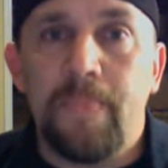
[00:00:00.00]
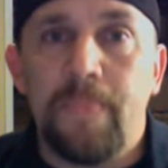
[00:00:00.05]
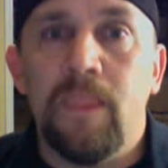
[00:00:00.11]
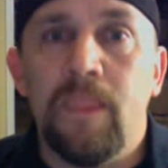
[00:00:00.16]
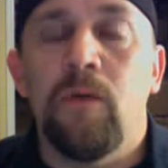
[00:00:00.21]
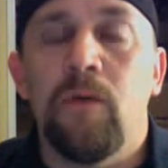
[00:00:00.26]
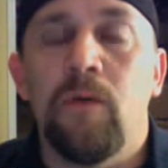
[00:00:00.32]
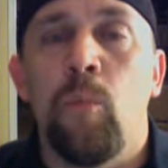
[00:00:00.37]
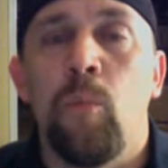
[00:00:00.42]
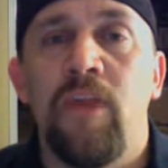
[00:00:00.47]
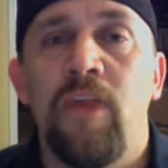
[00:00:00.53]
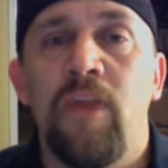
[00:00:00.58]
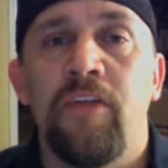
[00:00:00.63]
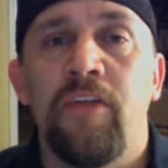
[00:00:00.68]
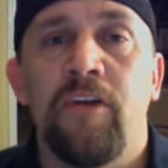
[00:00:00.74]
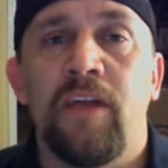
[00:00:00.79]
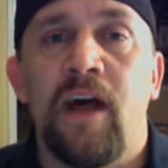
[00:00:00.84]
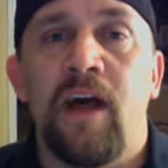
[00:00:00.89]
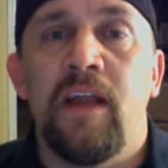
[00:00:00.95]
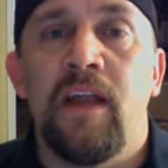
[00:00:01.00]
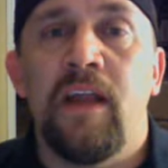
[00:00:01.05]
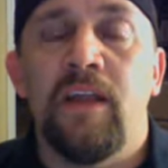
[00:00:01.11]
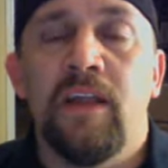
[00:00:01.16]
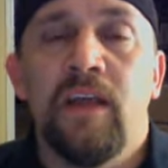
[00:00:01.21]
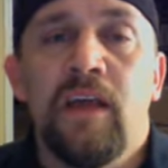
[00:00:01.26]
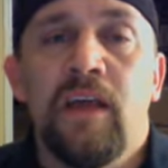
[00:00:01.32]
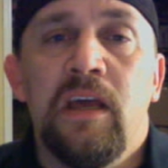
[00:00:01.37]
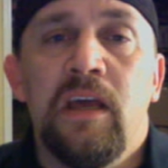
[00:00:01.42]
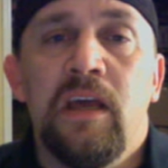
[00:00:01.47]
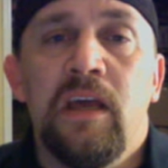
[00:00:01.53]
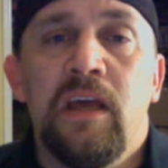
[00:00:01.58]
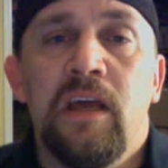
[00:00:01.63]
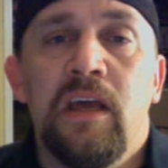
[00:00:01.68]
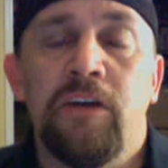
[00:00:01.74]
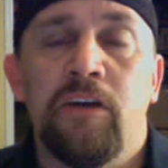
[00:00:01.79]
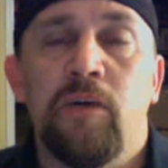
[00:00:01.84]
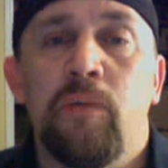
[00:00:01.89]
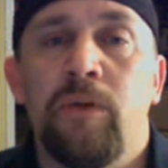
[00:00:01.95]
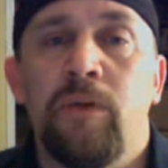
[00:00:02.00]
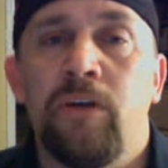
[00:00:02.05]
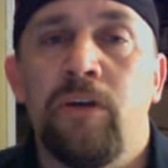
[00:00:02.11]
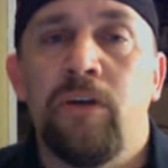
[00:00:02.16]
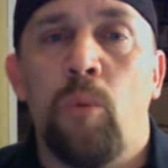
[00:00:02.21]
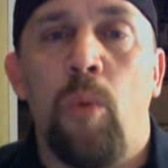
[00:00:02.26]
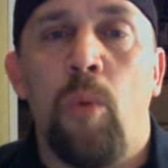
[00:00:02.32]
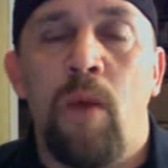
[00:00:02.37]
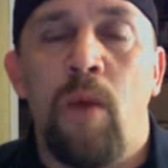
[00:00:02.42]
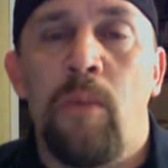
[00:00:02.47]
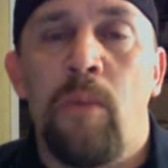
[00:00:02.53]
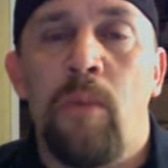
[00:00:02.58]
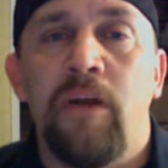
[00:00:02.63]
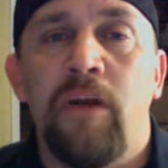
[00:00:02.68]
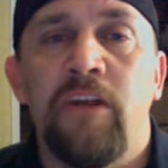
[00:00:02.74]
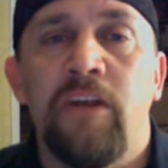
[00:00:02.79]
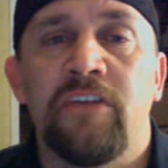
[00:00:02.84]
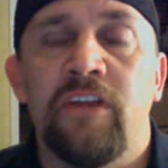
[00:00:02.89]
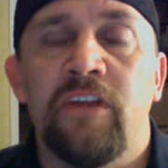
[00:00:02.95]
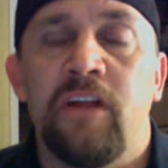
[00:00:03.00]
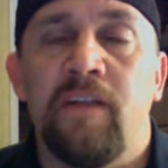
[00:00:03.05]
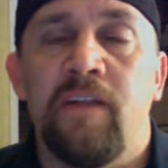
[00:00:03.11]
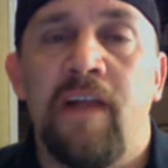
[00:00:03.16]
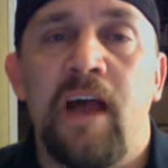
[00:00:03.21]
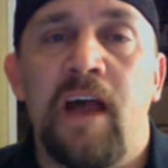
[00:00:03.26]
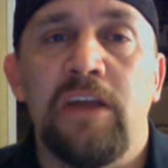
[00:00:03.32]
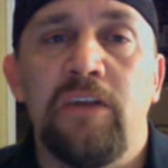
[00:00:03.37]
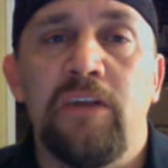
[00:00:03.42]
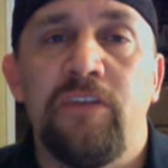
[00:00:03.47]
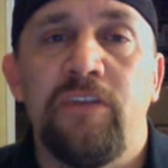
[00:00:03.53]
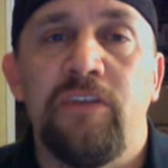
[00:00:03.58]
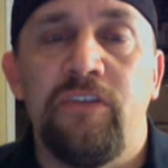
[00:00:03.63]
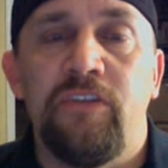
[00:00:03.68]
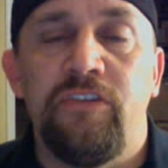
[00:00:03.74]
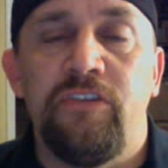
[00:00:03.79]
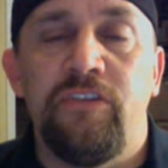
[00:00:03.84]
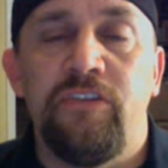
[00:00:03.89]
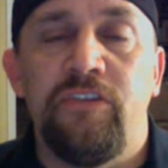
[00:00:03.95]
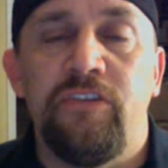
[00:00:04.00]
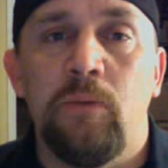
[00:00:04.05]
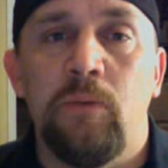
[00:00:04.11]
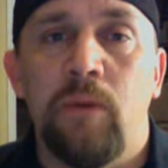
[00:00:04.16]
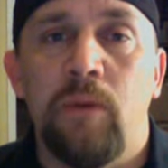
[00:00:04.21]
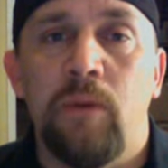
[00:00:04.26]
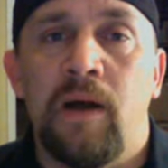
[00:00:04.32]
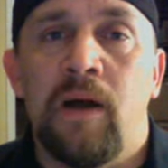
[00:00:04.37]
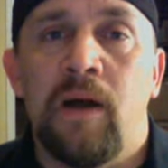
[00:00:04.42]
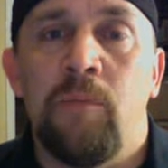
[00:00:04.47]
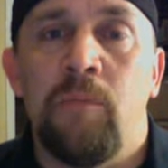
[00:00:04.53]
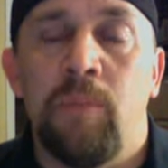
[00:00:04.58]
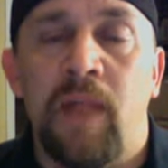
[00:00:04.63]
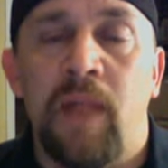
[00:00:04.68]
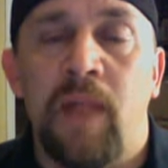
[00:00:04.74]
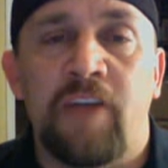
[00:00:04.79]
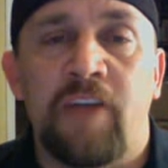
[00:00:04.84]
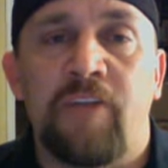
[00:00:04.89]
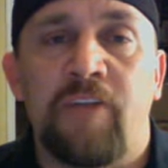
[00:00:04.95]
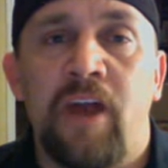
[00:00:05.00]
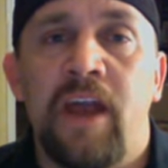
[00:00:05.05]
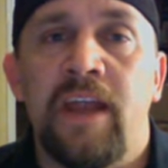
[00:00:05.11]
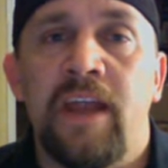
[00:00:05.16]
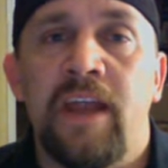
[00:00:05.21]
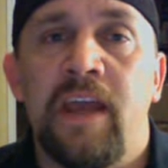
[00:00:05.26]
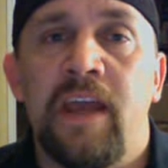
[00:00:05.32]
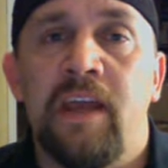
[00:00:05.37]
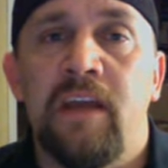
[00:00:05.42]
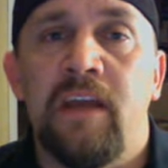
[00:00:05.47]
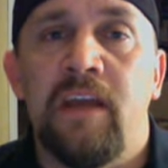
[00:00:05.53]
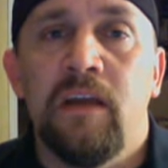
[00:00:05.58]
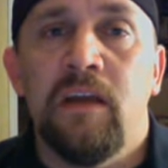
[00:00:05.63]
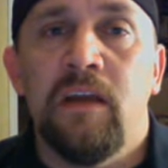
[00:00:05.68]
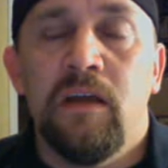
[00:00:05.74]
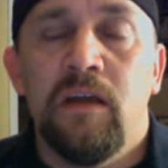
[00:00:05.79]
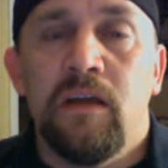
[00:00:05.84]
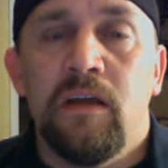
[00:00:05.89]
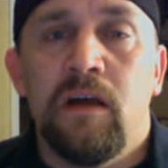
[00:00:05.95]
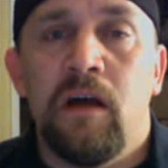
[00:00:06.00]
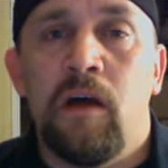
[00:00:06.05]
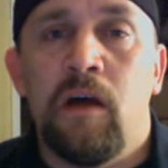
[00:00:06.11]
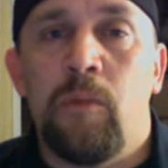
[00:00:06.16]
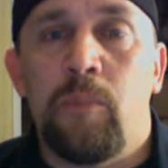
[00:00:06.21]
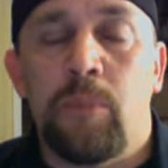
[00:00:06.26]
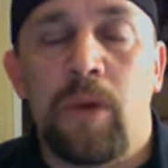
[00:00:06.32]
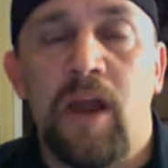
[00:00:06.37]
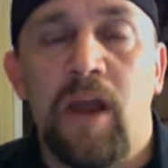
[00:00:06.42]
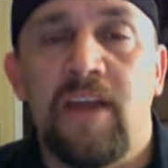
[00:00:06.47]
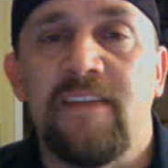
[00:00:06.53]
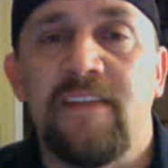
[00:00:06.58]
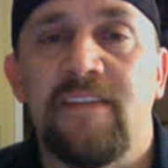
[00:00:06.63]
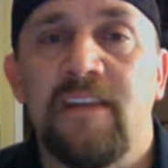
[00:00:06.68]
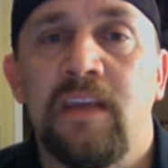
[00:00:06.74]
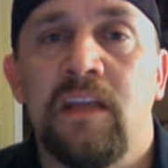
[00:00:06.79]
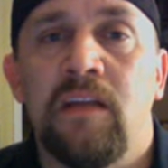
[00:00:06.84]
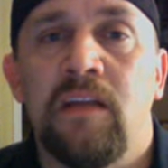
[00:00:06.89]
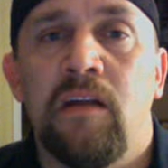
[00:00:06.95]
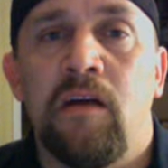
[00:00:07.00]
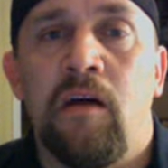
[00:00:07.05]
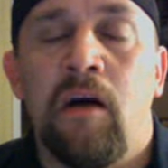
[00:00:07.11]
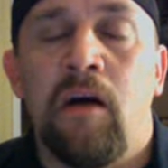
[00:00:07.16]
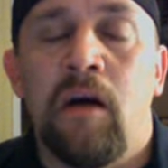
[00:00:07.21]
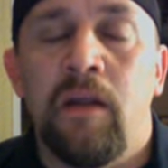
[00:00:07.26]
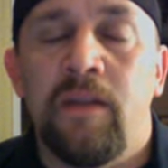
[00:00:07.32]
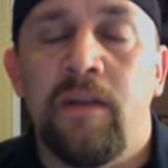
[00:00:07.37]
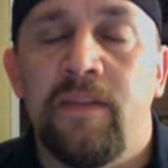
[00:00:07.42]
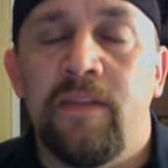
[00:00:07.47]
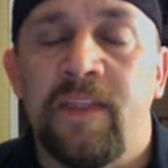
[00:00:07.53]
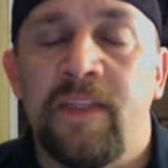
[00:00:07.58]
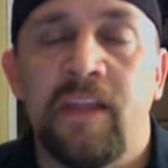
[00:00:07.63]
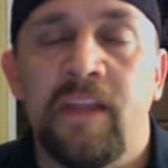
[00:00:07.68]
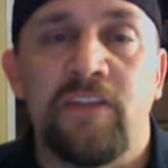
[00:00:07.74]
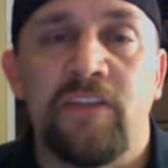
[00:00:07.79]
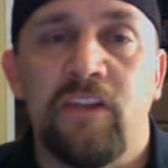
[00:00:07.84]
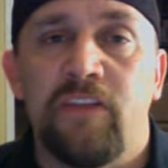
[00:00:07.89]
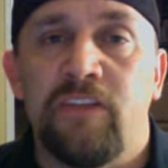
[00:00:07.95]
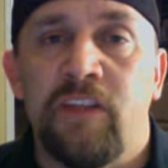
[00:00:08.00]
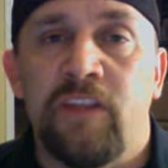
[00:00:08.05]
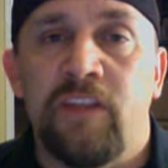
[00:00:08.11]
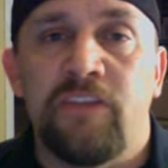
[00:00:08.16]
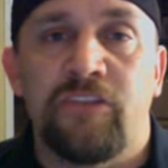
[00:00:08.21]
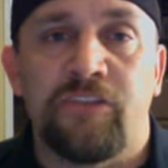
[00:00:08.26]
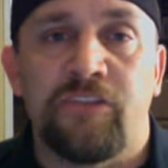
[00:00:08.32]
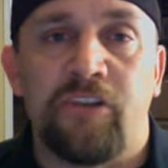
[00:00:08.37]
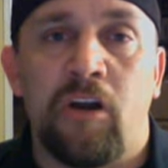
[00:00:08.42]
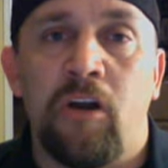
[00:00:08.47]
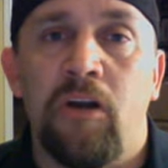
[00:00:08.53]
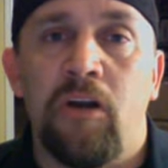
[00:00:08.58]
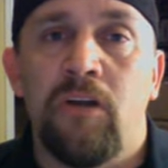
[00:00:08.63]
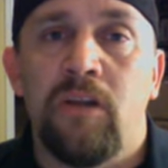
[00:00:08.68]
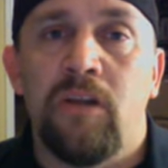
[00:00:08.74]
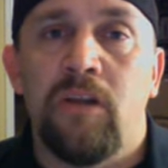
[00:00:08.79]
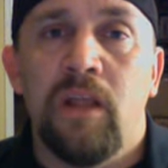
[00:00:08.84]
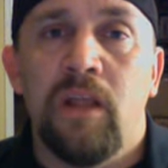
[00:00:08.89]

whether or not your Walmart is going to allow you to do Black Friday pricing on things that start